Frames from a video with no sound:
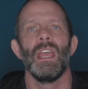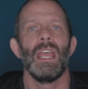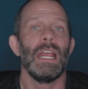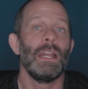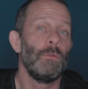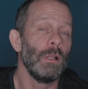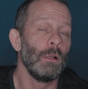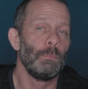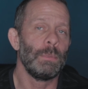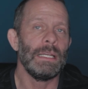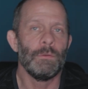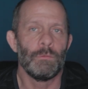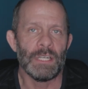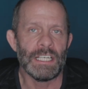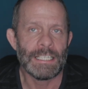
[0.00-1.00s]
it will
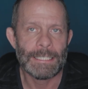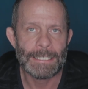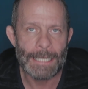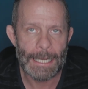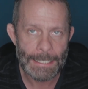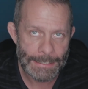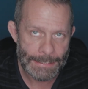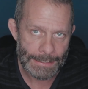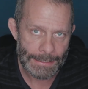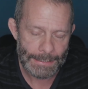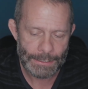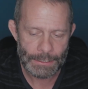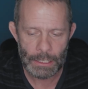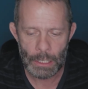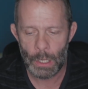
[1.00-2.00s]
be rejected.
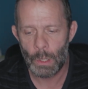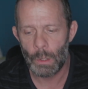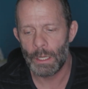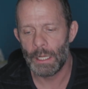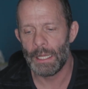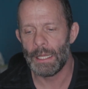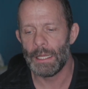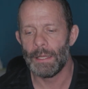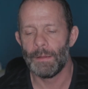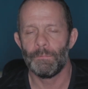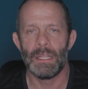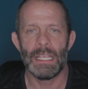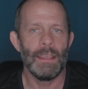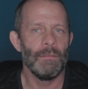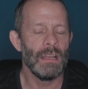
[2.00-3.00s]
So
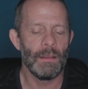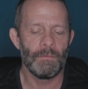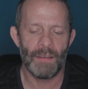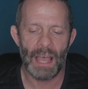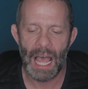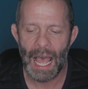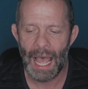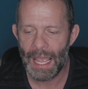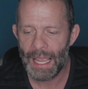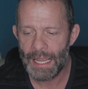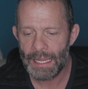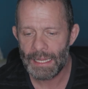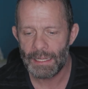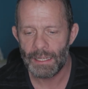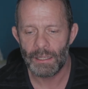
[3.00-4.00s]
even if
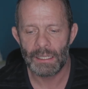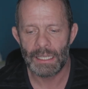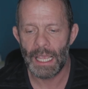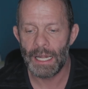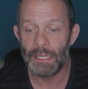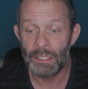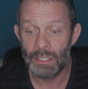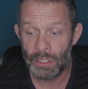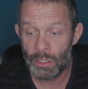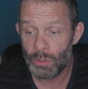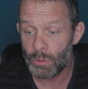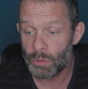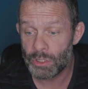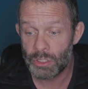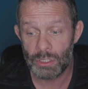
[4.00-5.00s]
I can
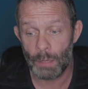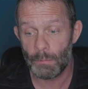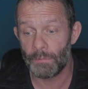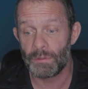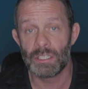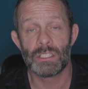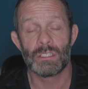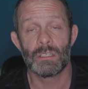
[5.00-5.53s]
use some of this